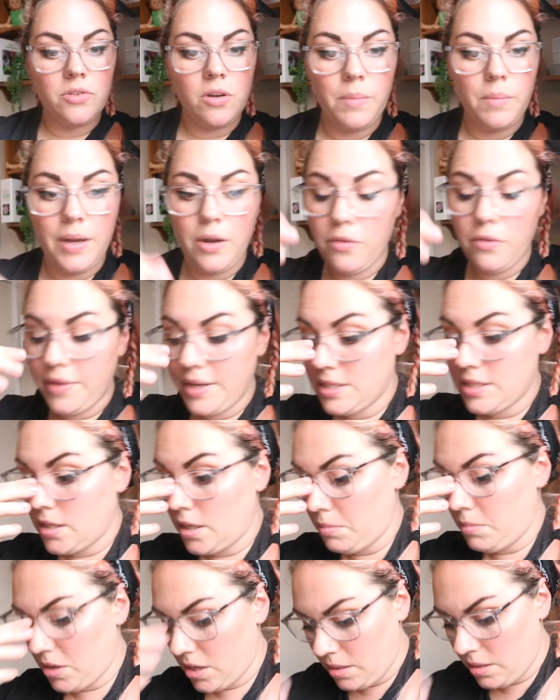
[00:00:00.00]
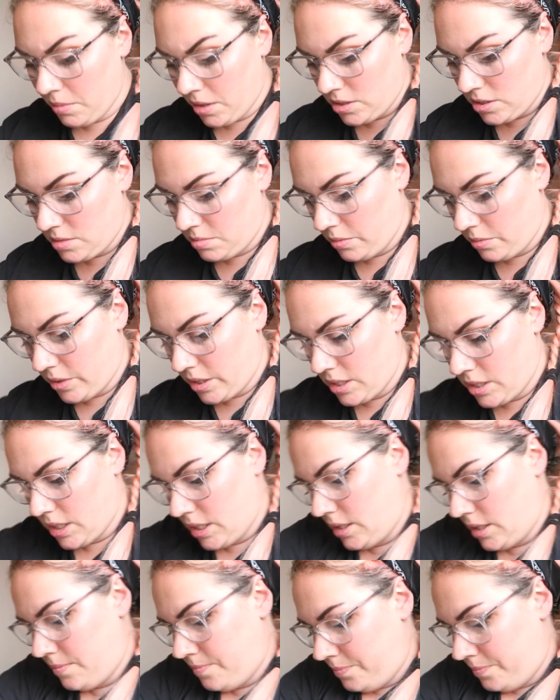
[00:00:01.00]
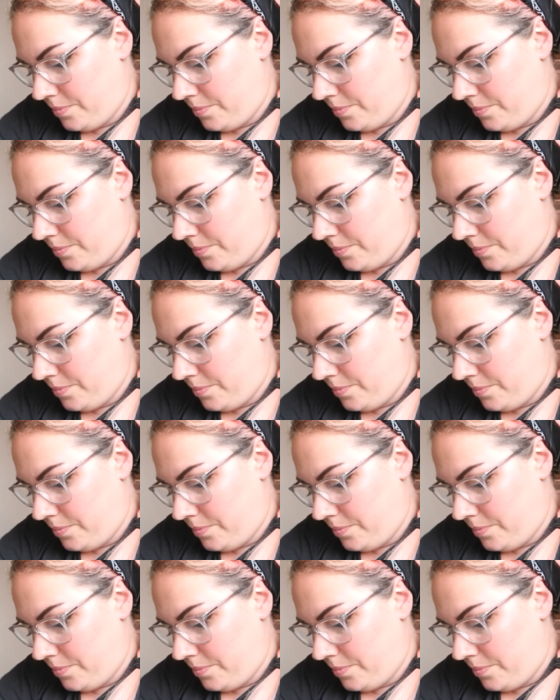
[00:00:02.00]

got a big old face like mine, it might just be one day.